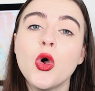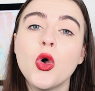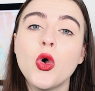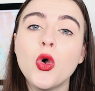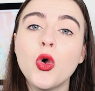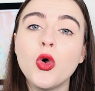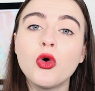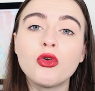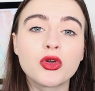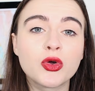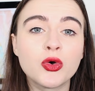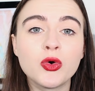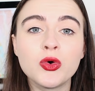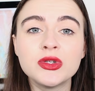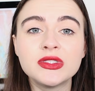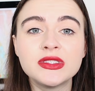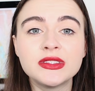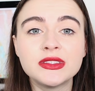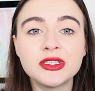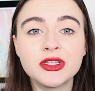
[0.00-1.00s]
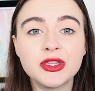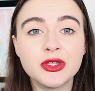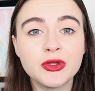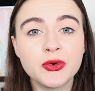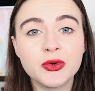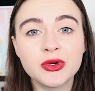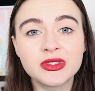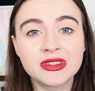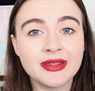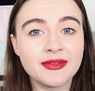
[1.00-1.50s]
Or, according to the
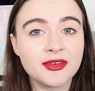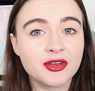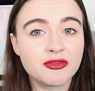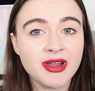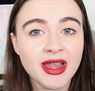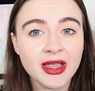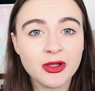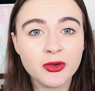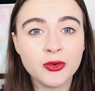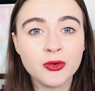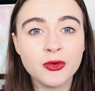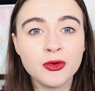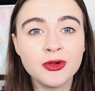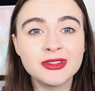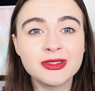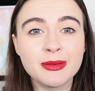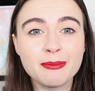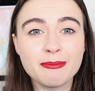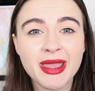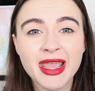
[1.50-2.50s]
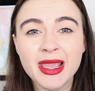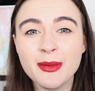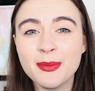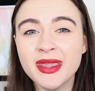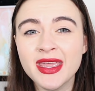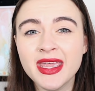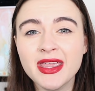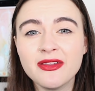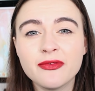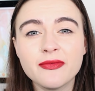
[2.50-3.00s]
York Civic Records,
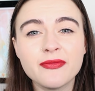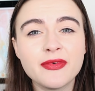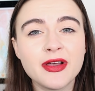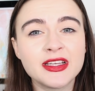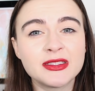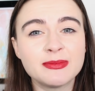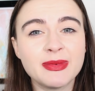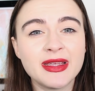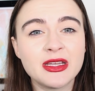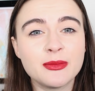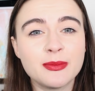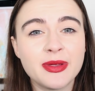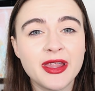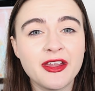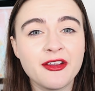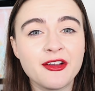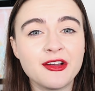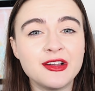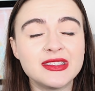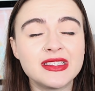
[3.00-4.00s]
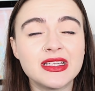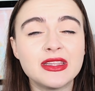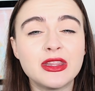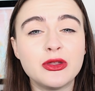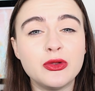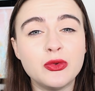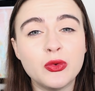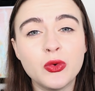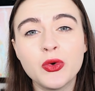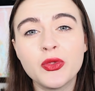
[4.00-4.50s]
maybe even first made an appearance in the
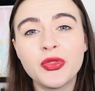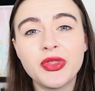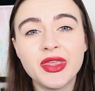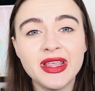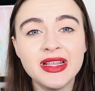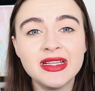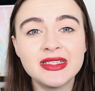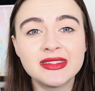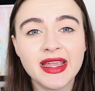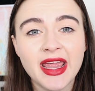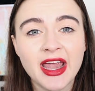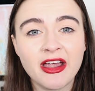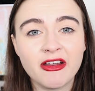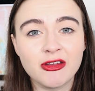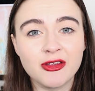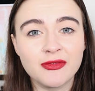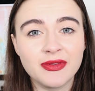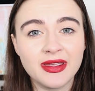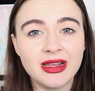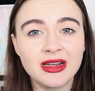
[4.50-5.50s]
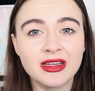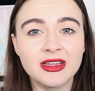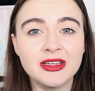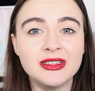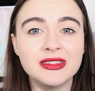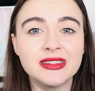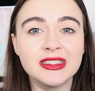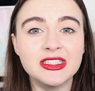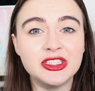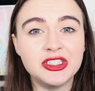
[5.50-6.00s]
northeast area of
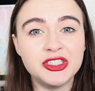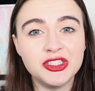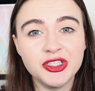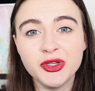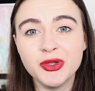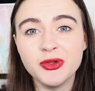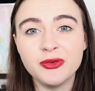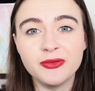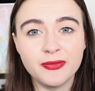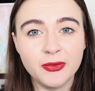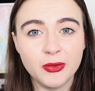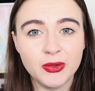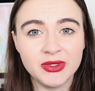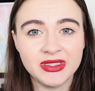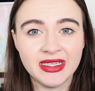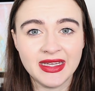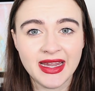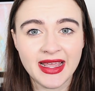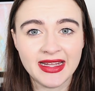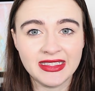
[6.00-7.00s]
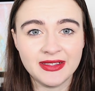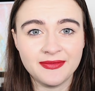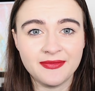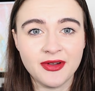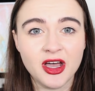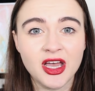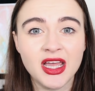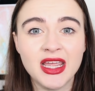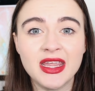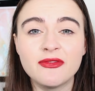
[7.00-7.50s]
England in June
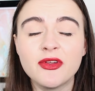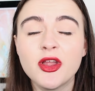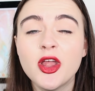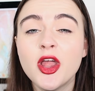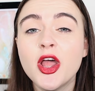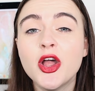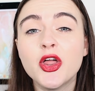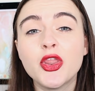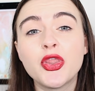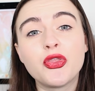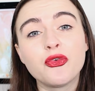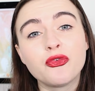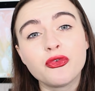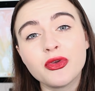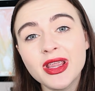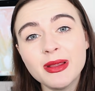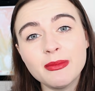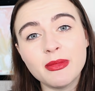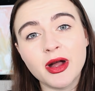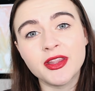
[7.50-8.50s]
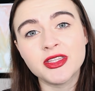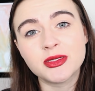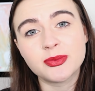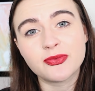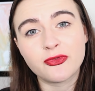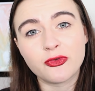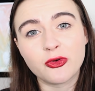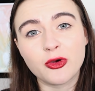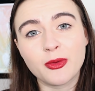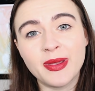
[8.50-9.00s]
1485, three months
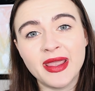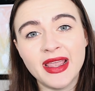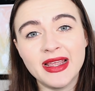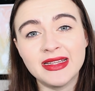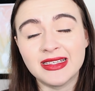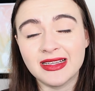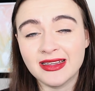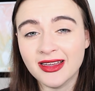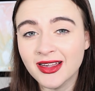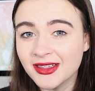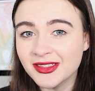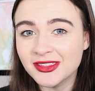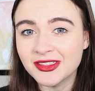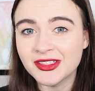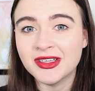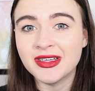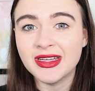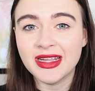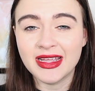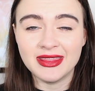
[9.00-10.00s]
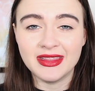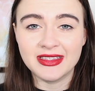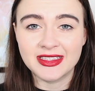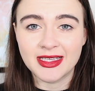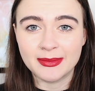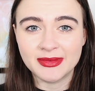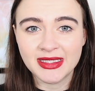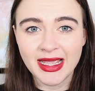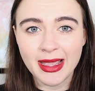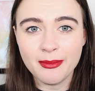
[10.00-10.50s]
before it appeared in London in
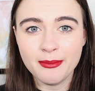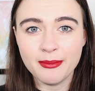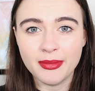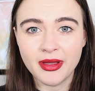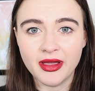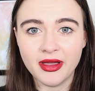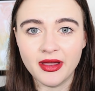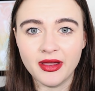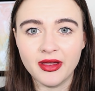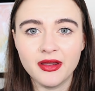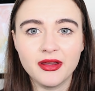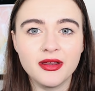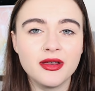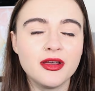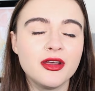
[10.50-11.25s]
September.